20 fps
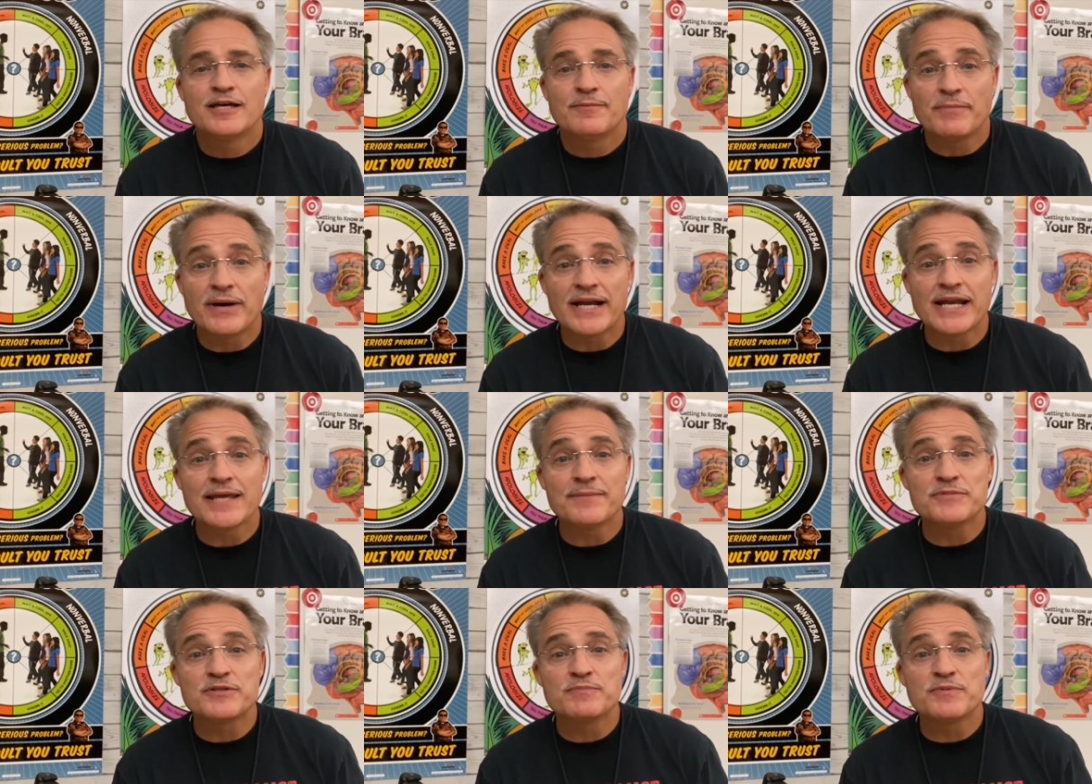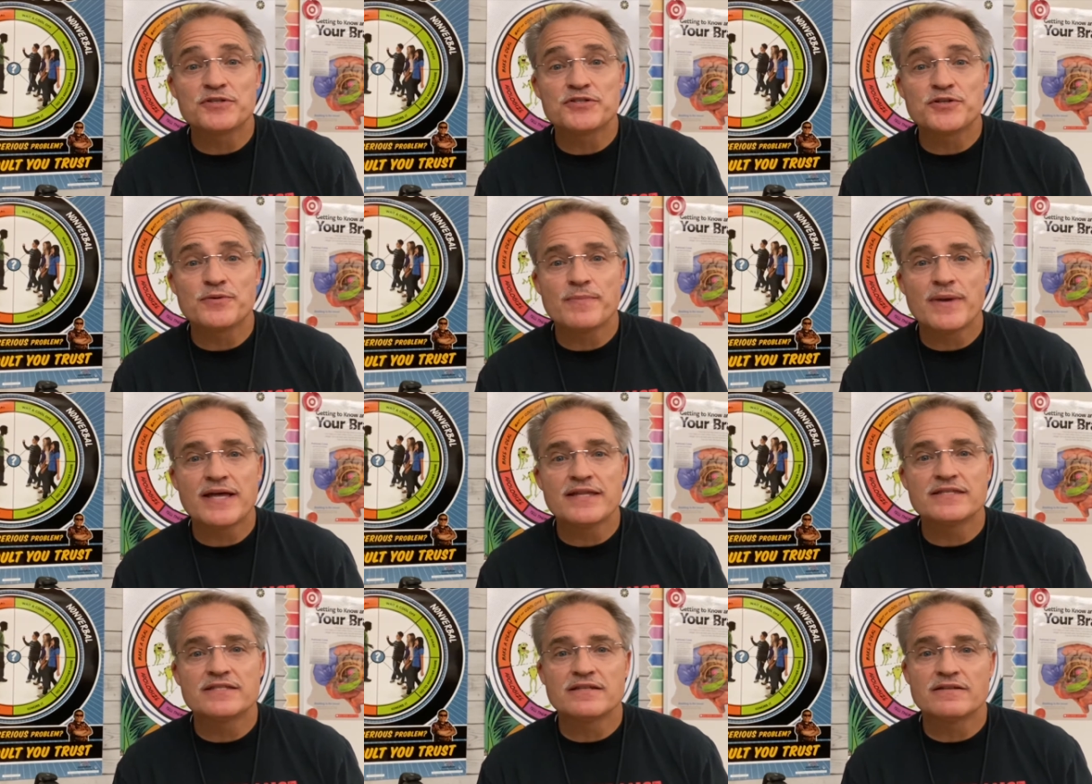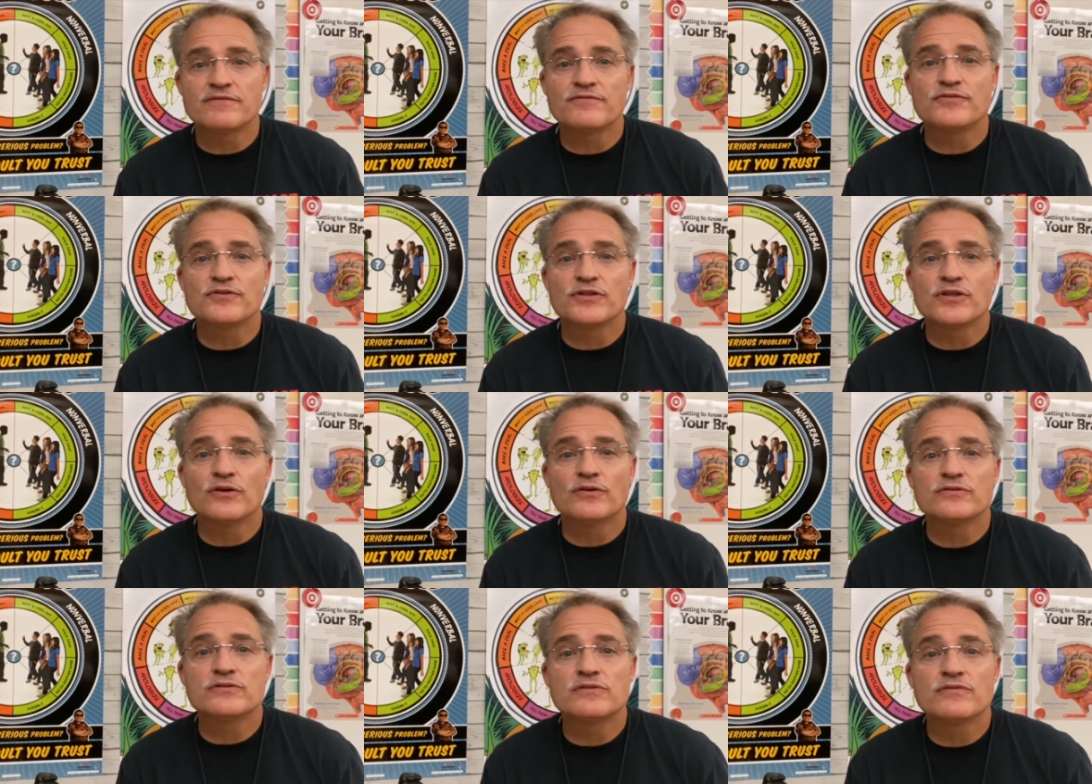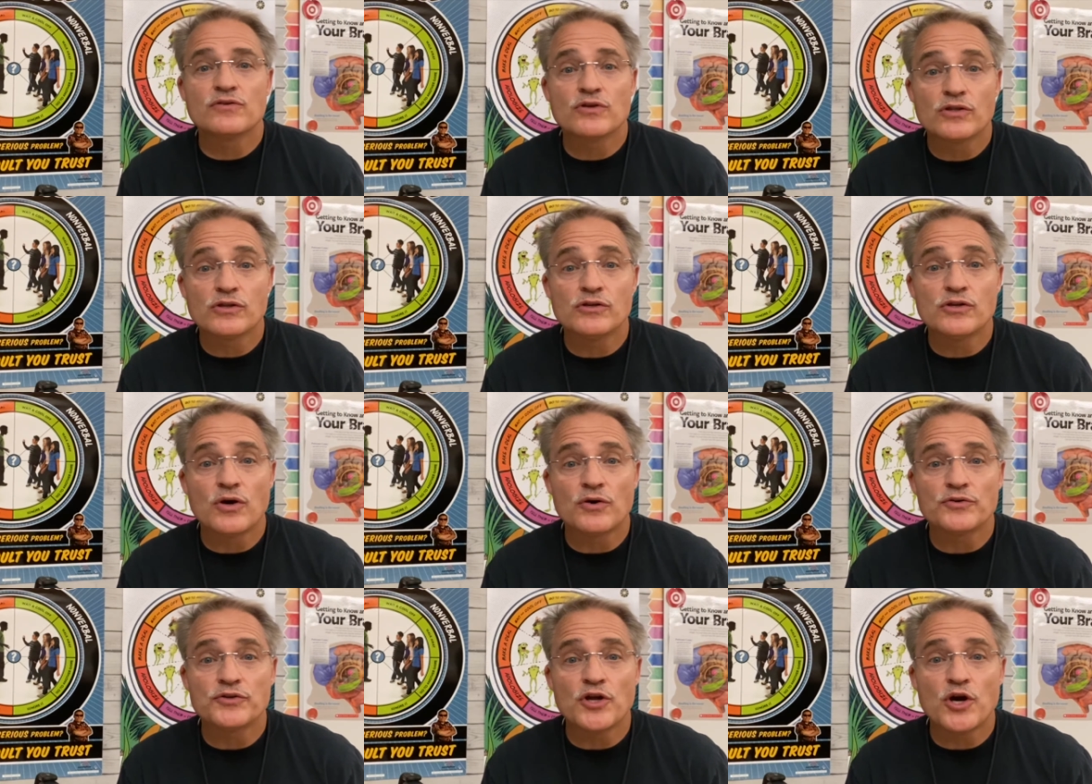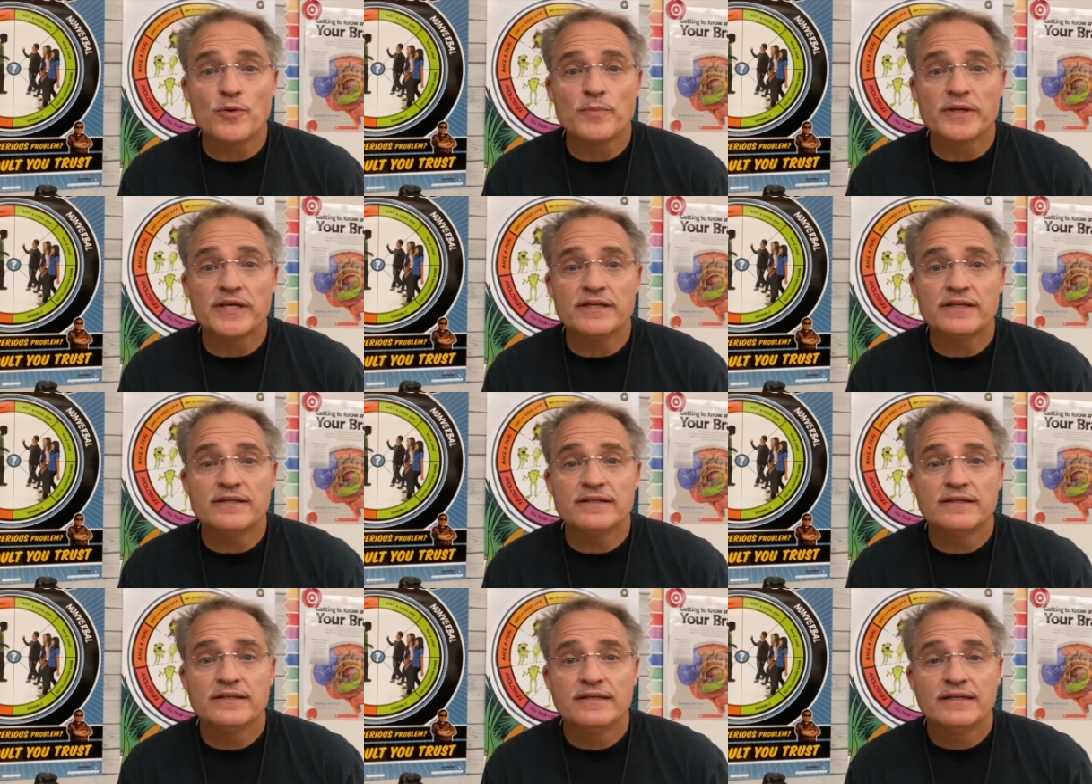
My name is Mr. Madsen, for those of you who don't know me,